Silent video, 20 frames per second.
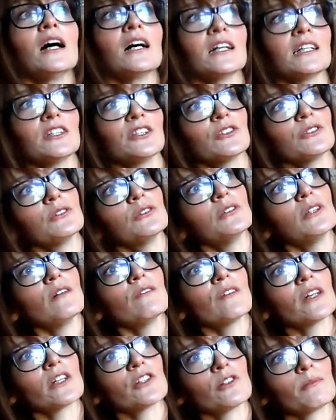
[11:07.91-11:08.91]
I saw
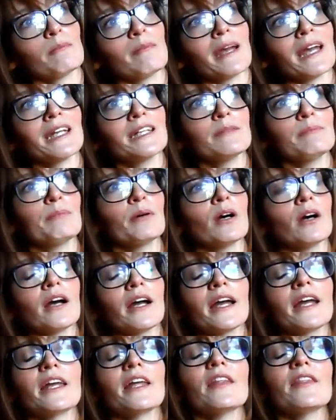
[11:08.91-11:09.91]
a version made
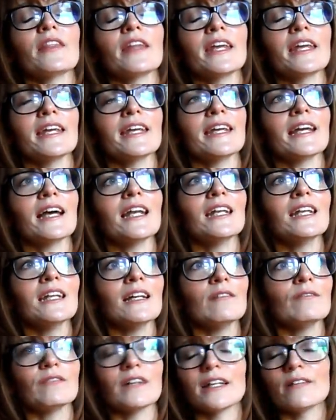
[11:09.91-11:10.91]
by the
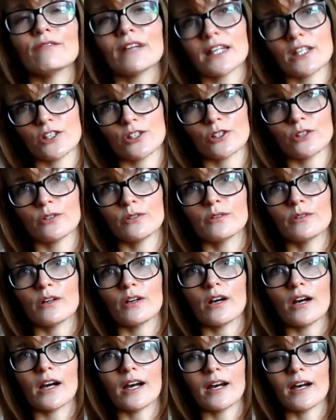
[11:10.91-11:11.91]
lovely
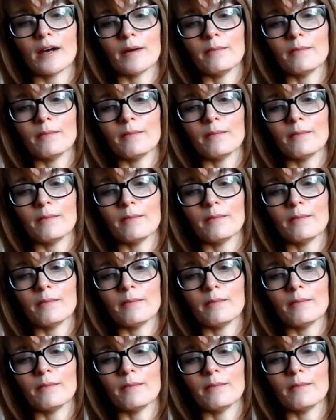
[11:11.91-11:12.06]
Rachel,